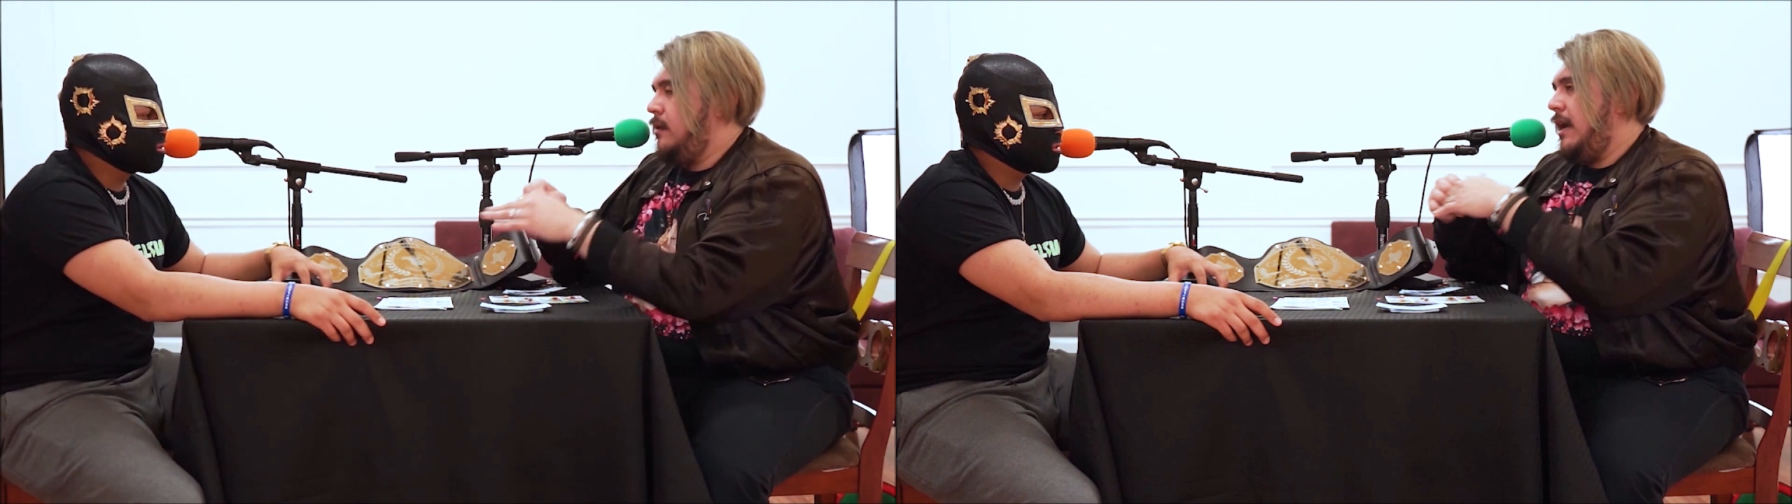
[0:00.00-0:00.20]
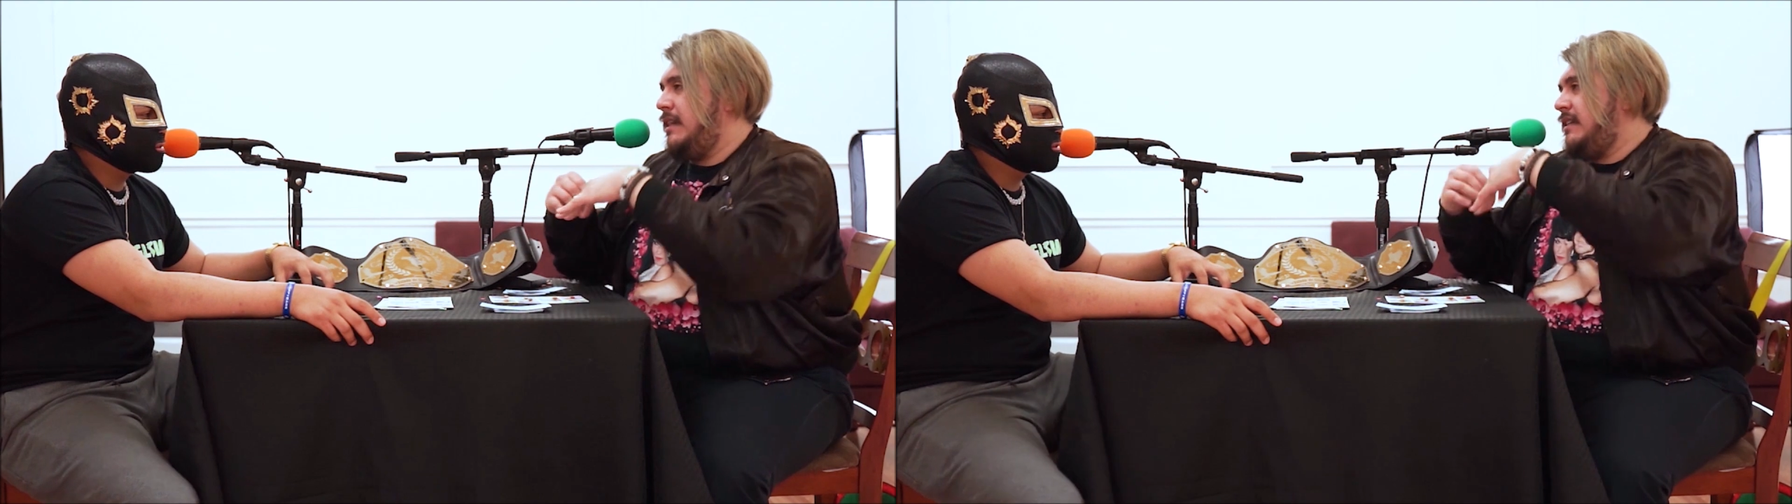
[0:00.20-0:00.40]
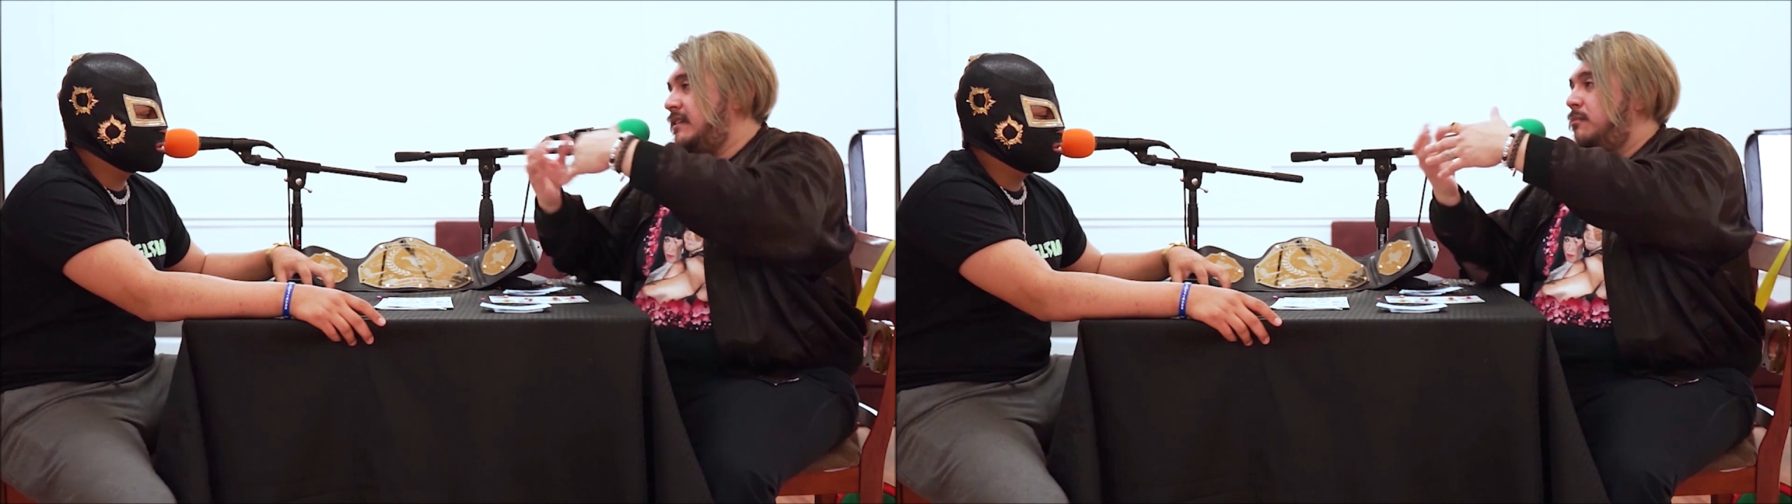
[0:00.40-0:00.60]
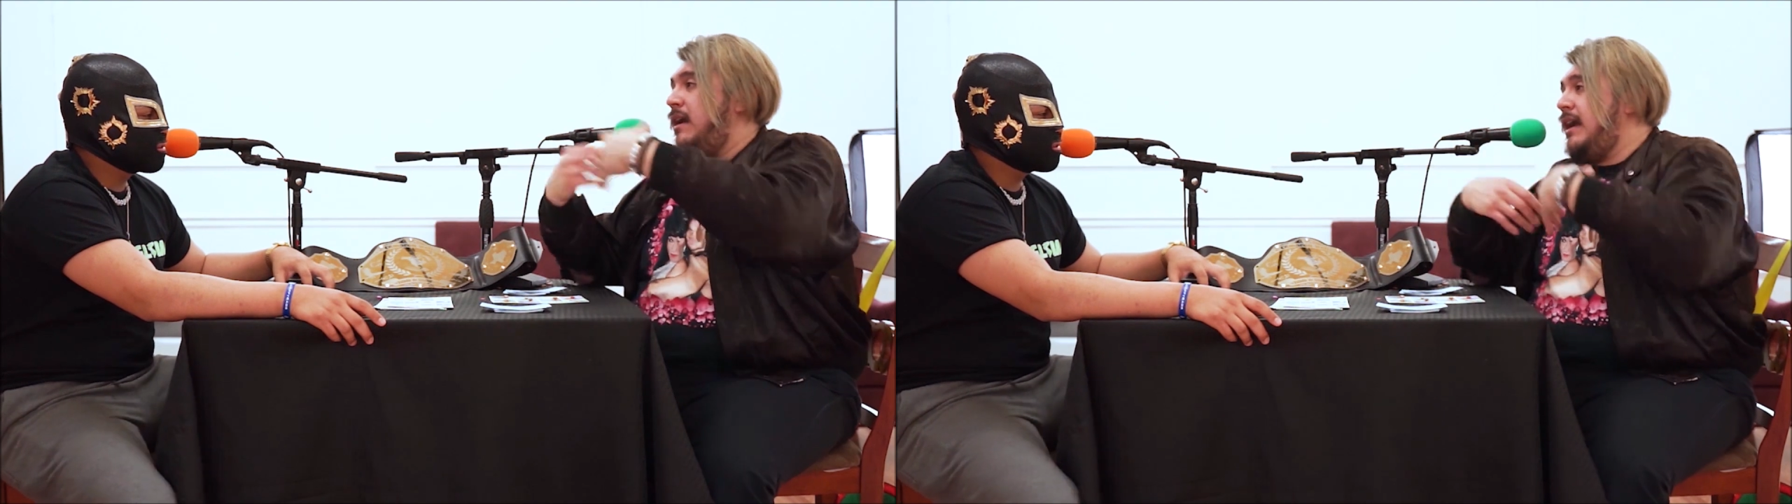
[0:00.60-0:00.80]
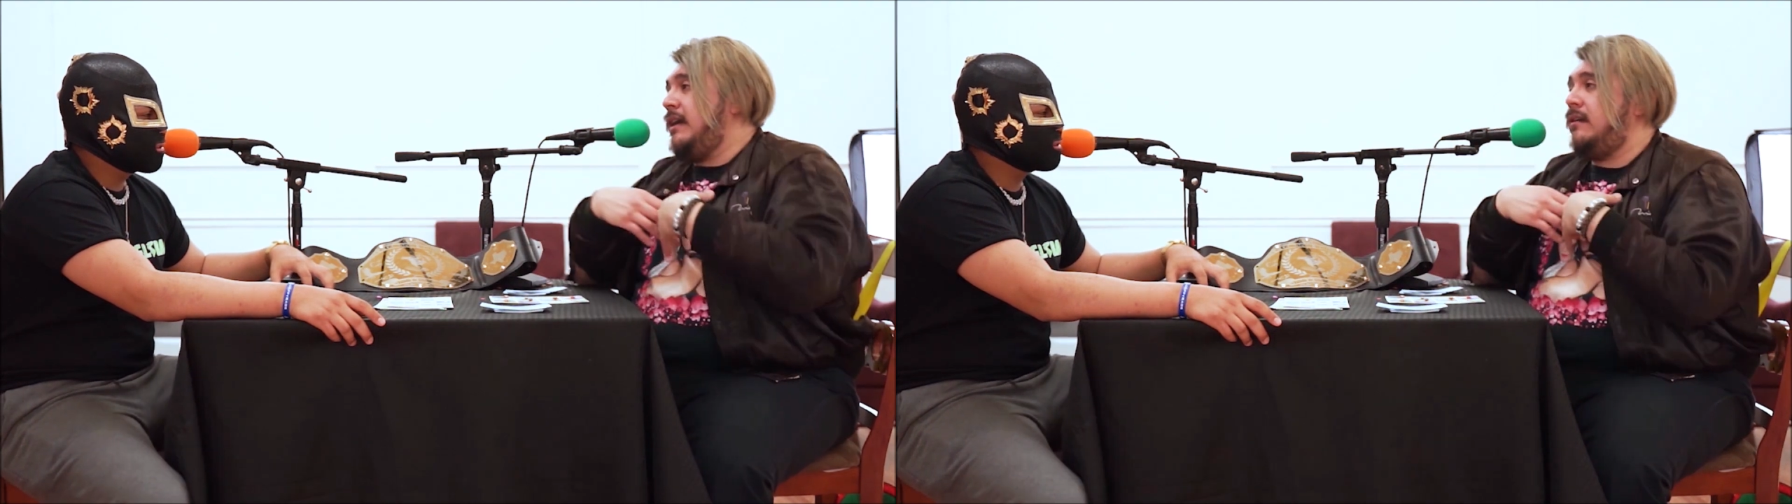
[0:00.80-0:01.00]
and this is
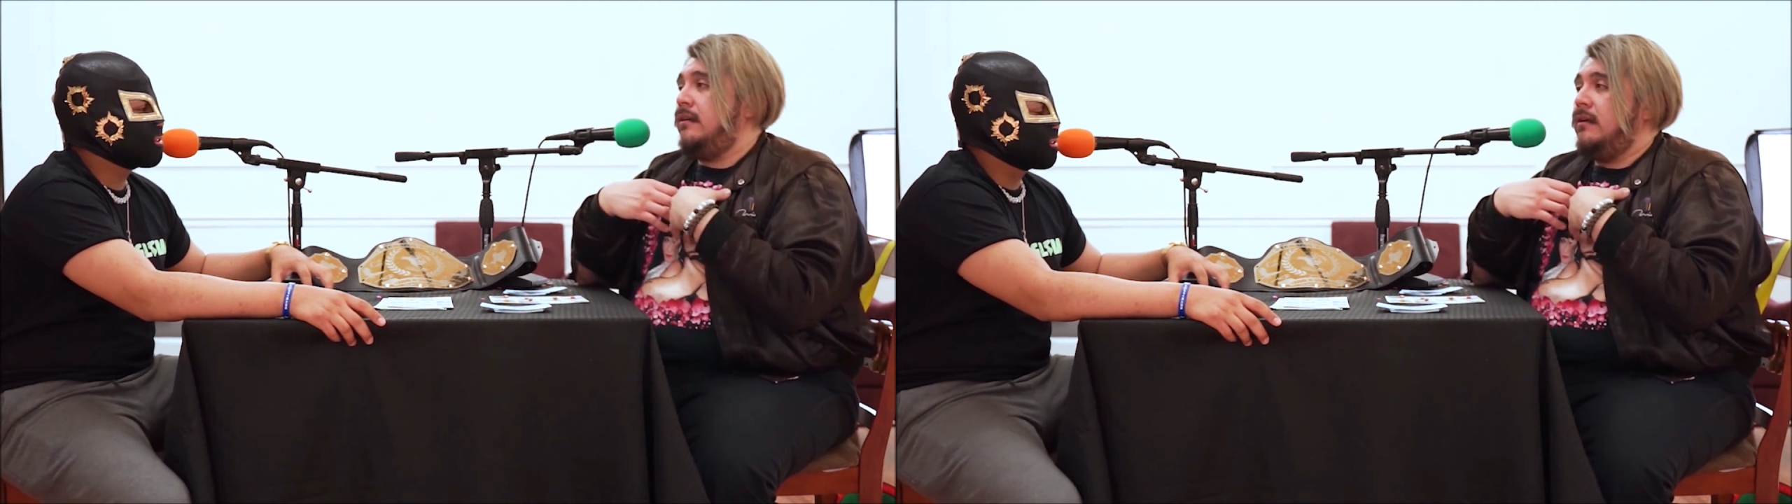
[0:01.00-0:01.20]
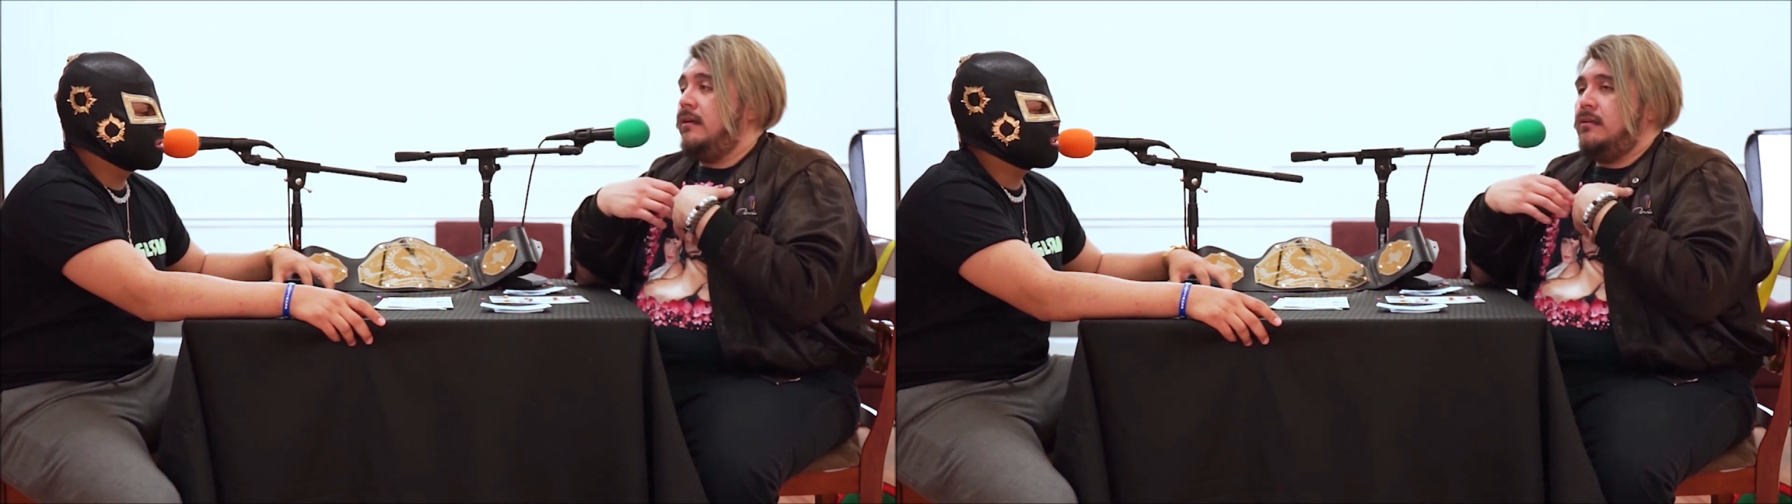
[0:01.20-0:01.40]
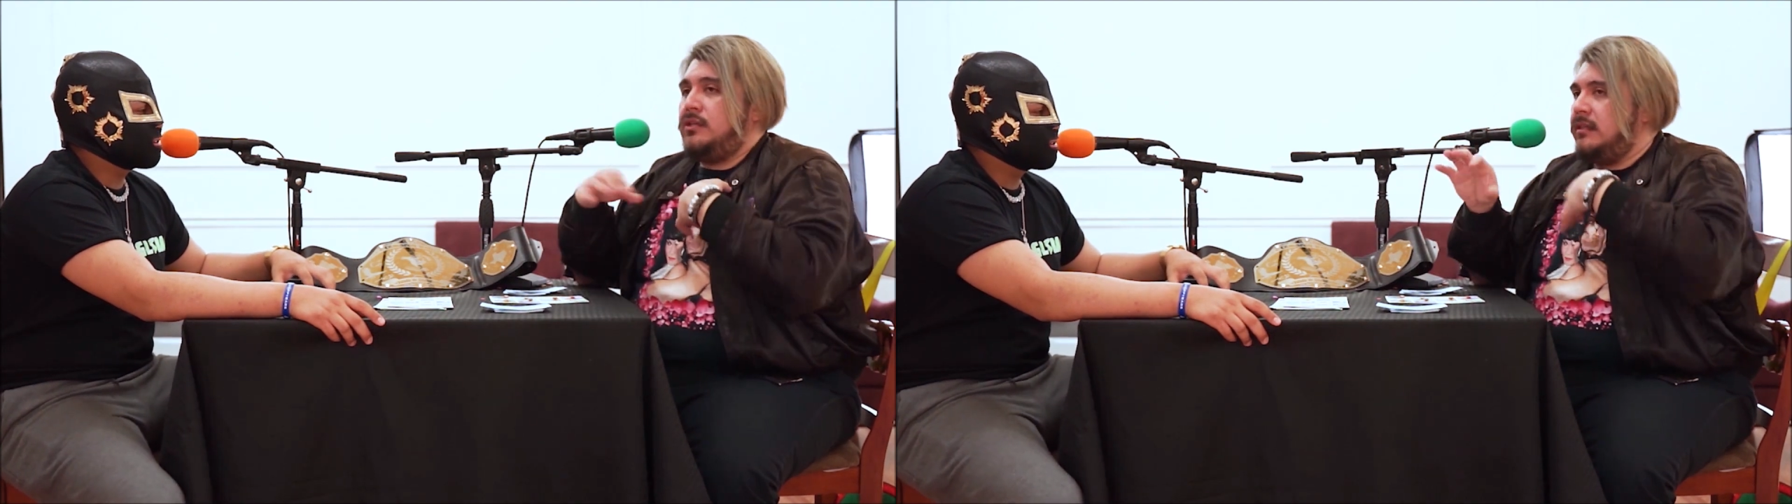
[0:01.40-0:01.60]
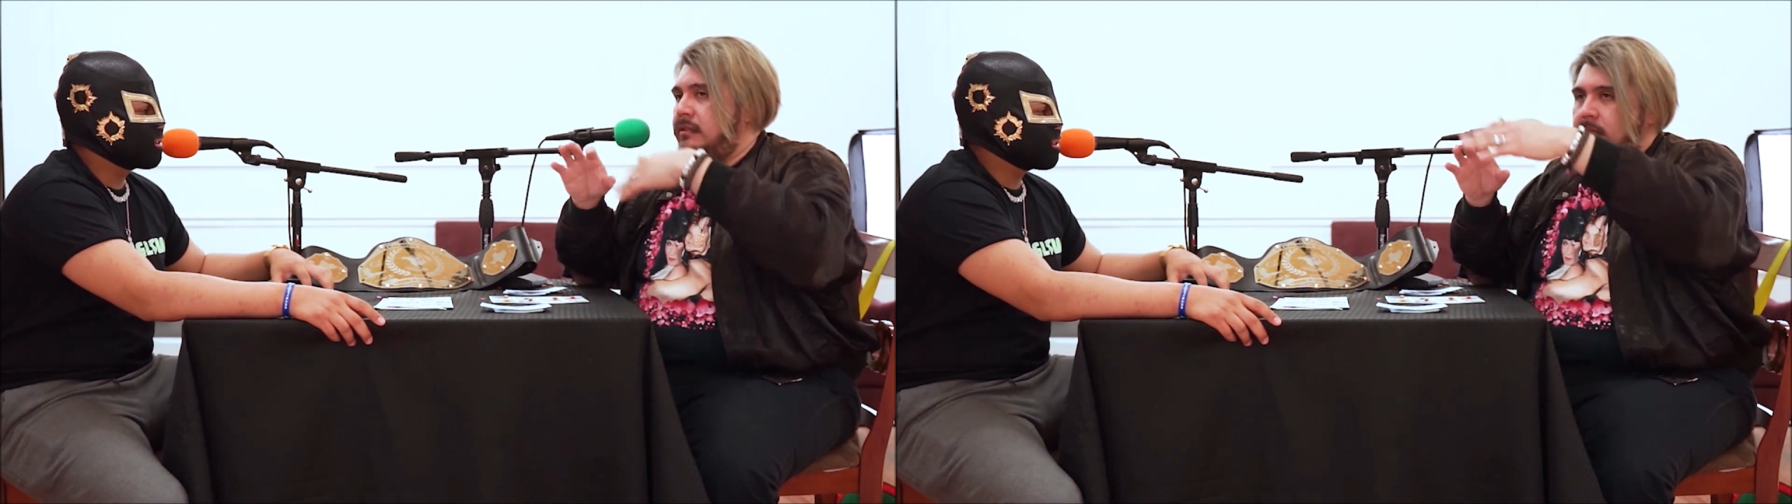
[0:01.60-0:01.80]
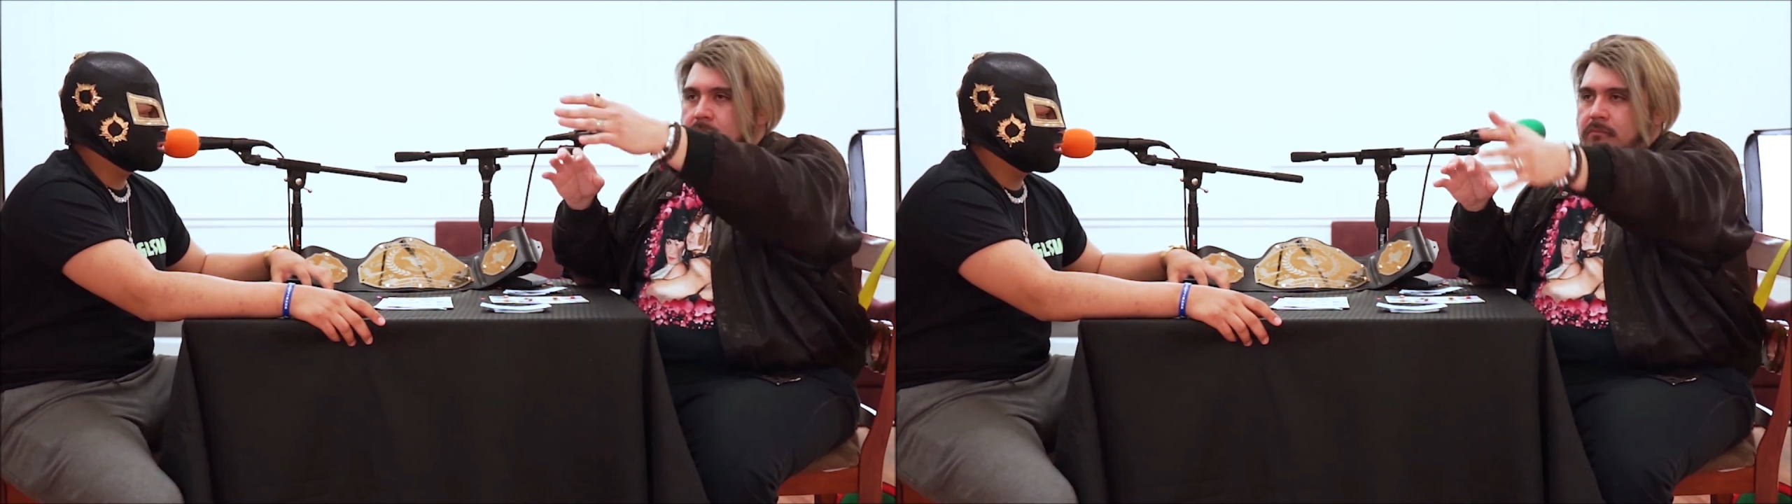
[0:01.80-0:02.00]
my just